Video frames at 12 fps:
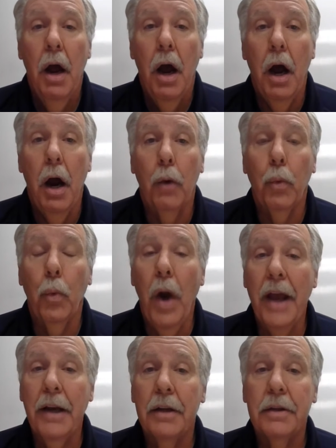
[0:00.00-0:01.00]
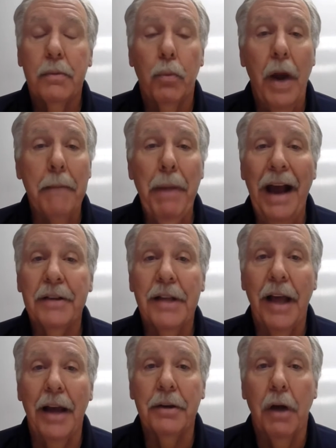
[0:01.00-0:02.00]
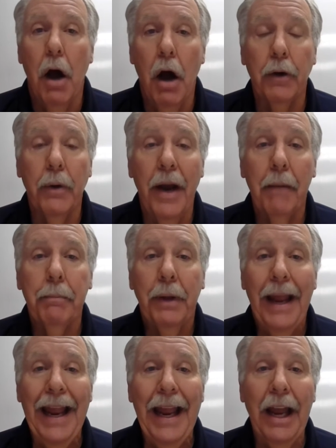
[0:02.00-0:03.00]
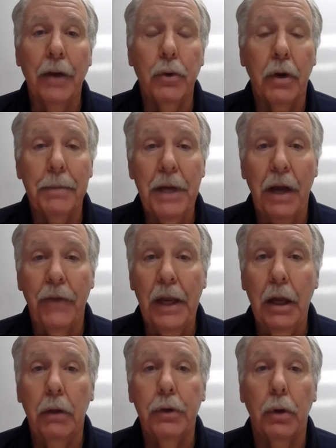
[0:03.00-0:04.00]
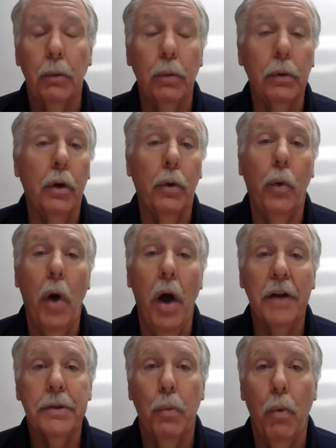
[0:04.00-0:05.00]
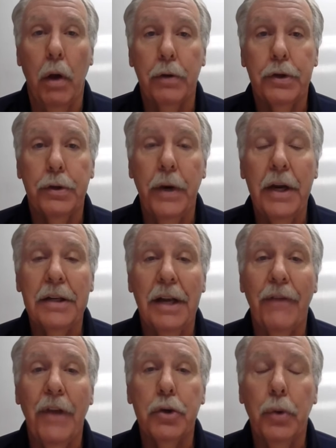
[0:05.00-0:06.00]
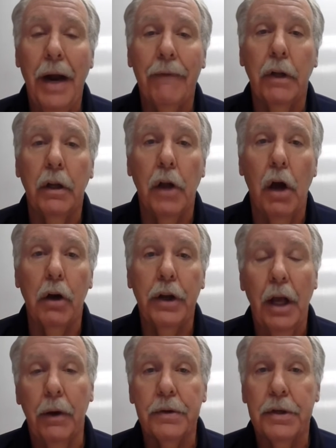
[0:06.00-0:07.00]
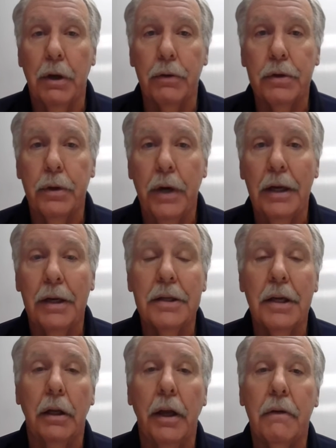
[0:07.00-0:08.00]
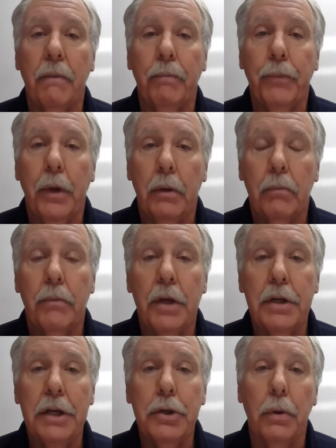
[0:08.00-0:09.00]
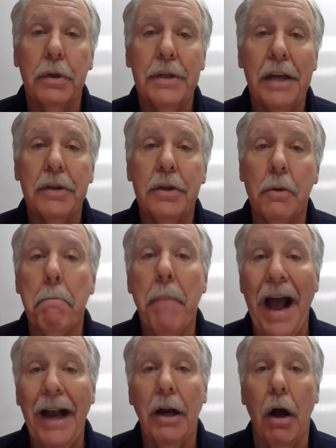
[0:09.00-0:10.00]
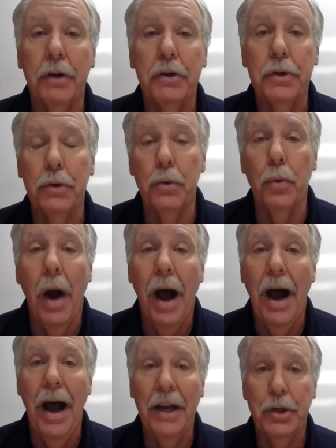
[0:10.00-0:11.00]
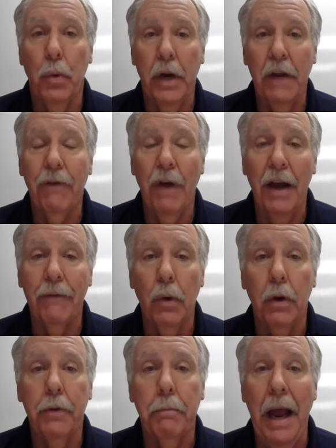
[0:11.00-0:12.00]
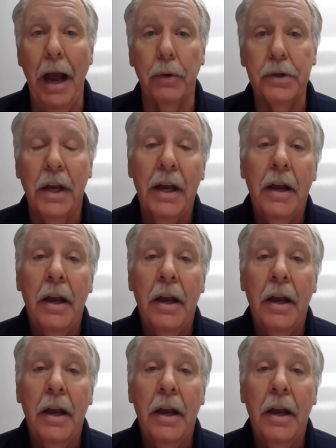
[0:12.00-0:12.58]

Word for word: uh, right as right past that on ramp, and you'll come down the hill. You'll cross Walsh Street and then travel along Yellowstone Street until it the detour takes you back onto I-25 northbound.